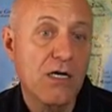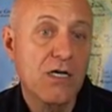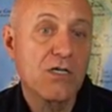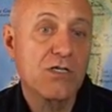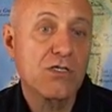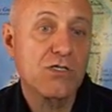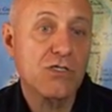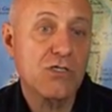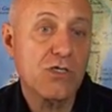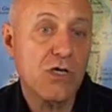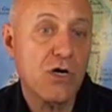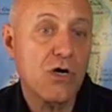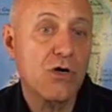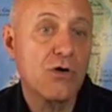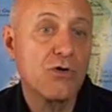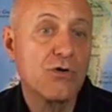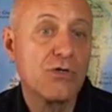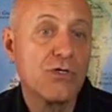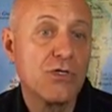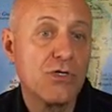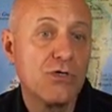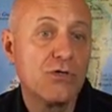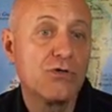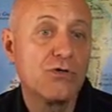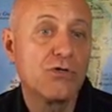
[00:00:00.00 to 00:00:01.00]
So
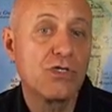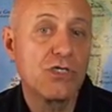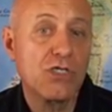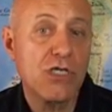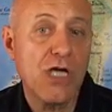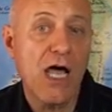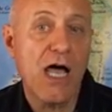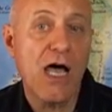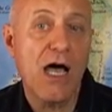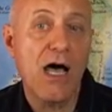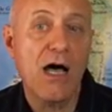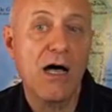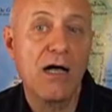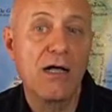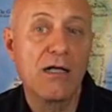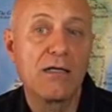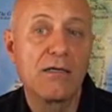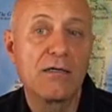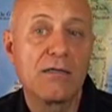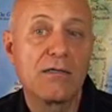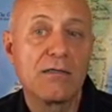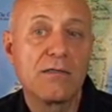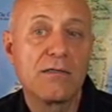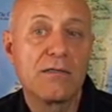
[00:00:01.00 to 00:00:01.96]
you shall